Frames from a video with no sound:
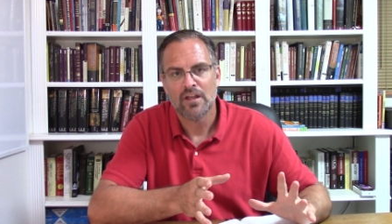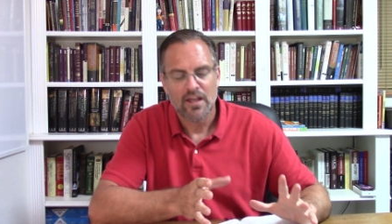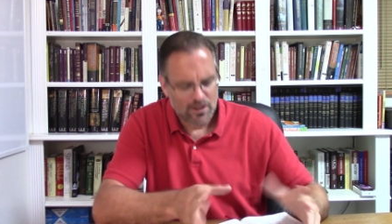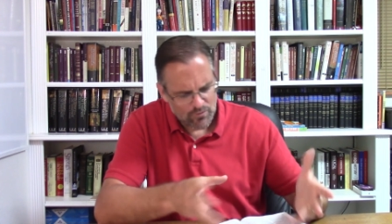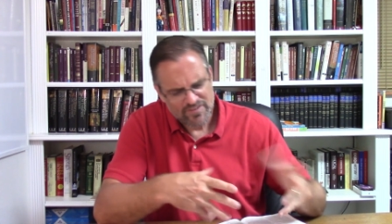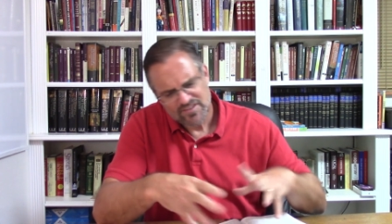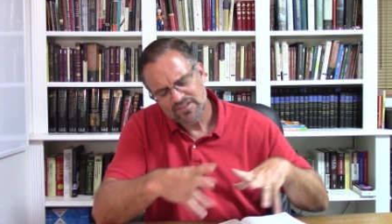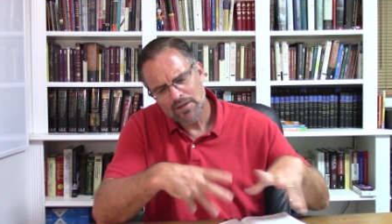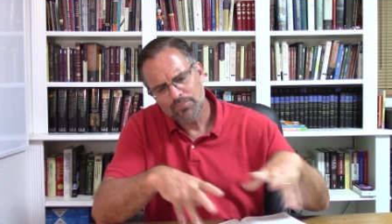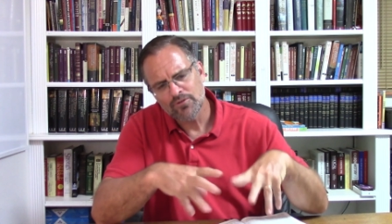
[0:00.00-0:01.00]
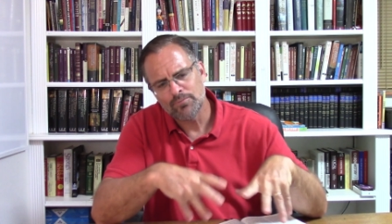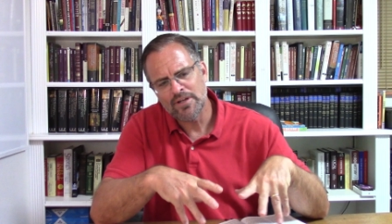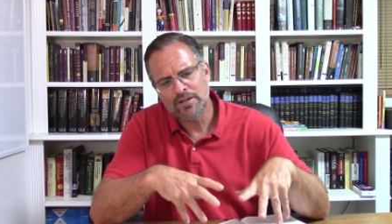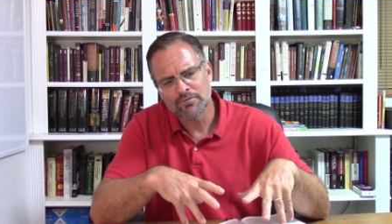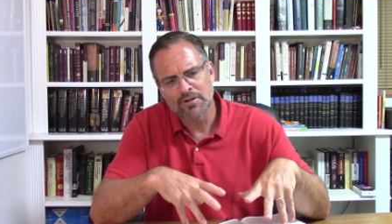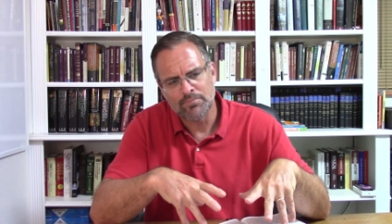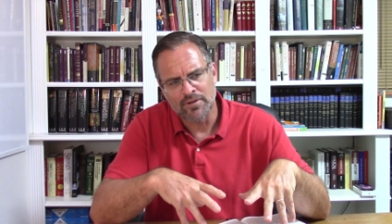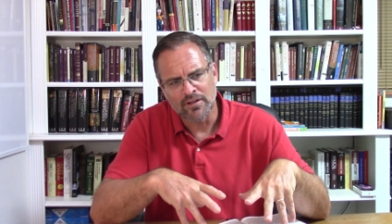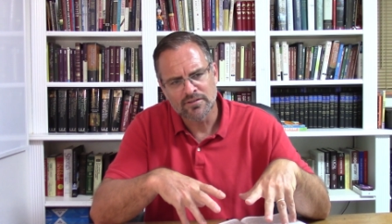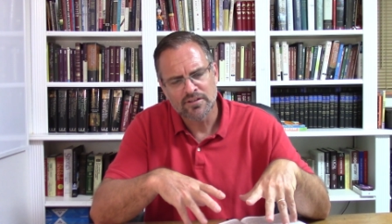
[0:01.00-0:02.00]
And when this temple's being
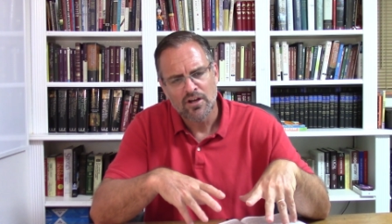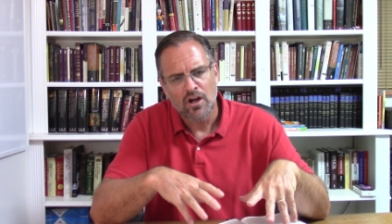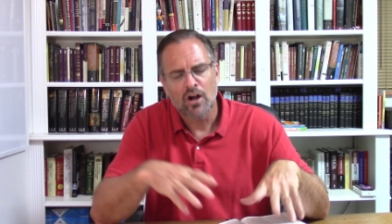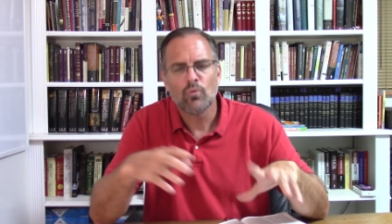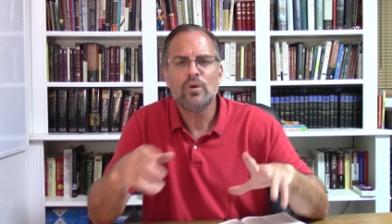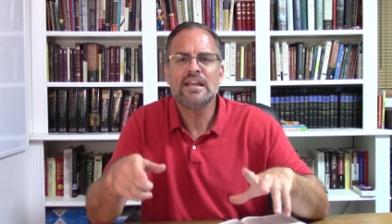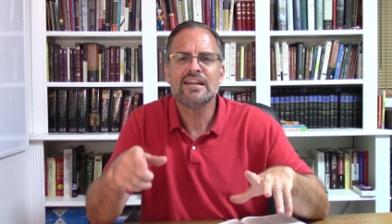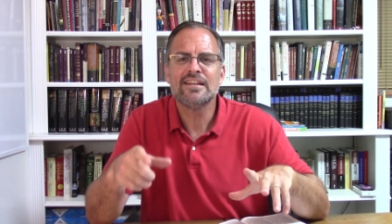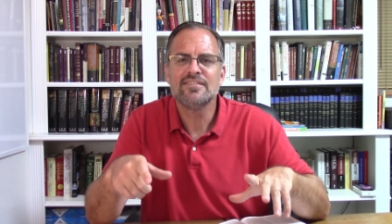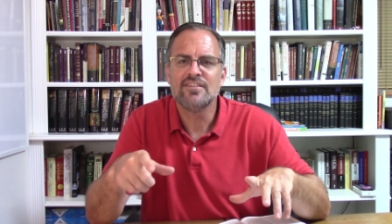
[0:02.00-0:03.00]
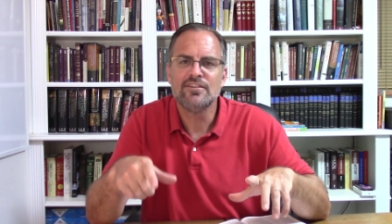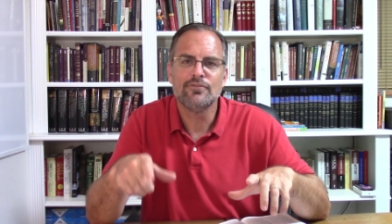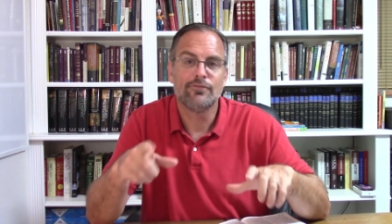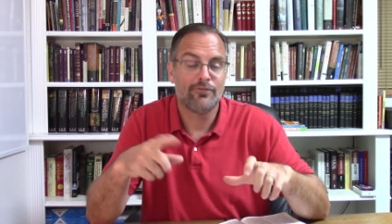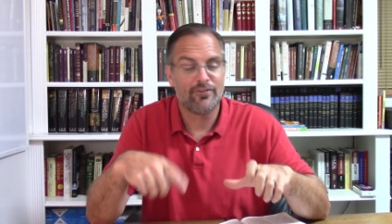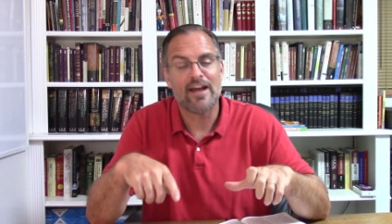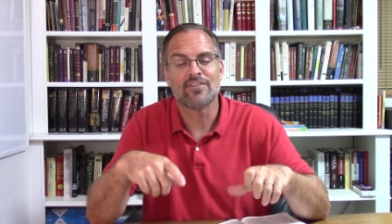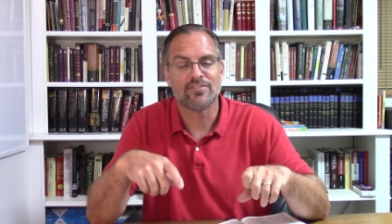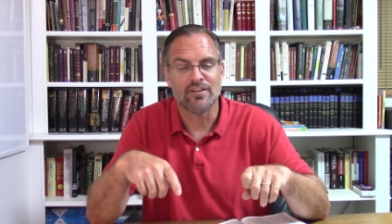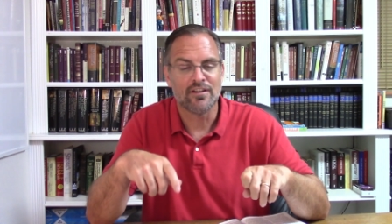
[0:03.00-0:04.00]
rebuilt, are we to continue
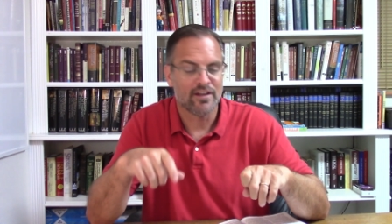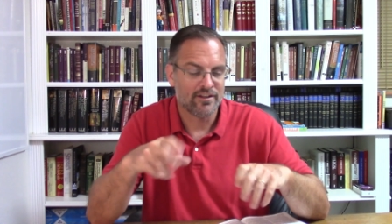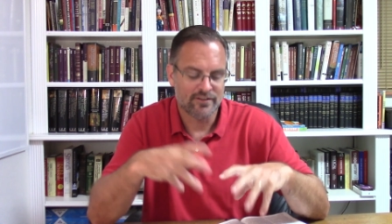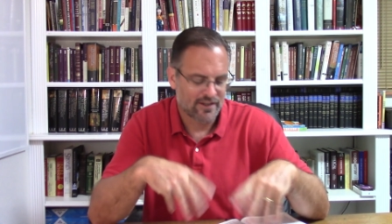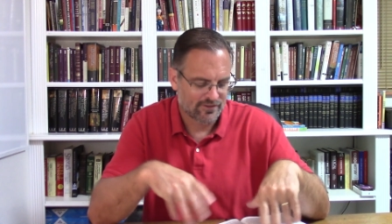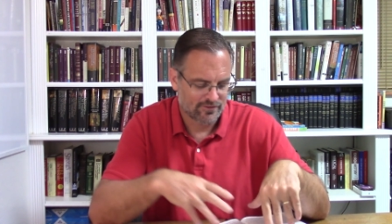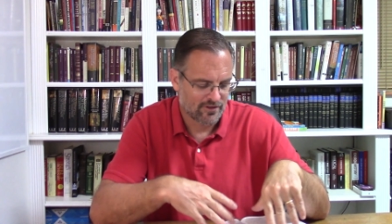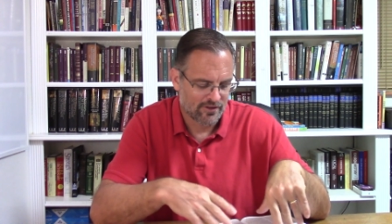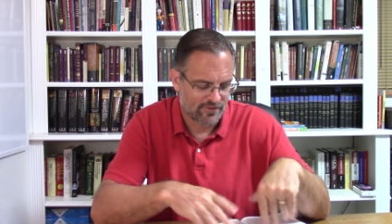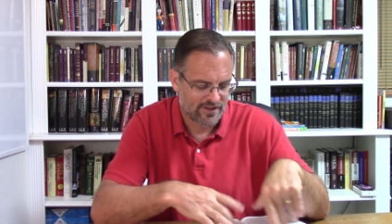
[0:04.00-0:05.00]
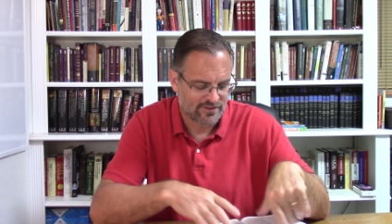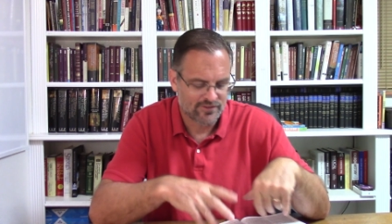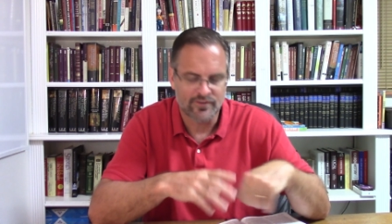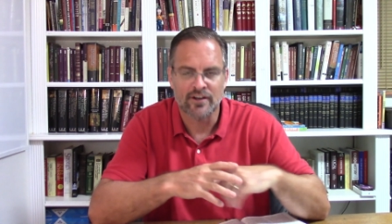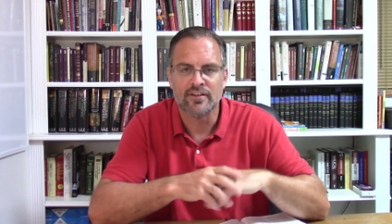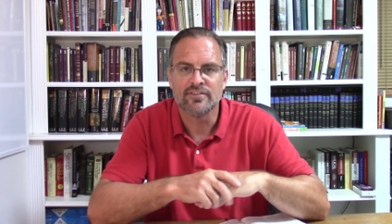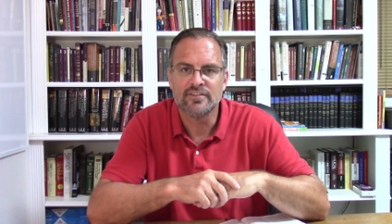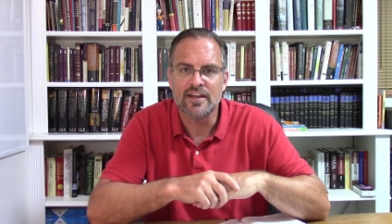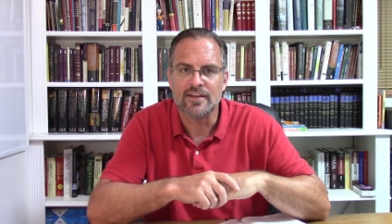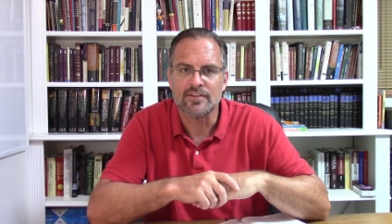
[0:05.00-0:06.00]
fasting on these various
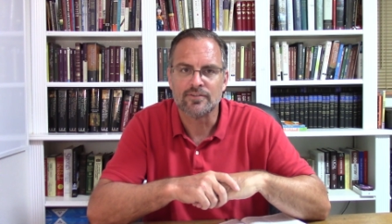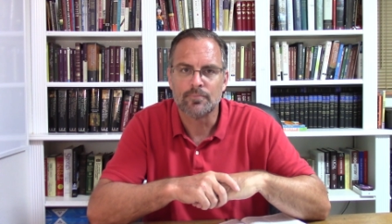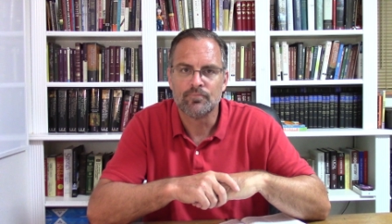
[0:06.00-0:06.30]
days?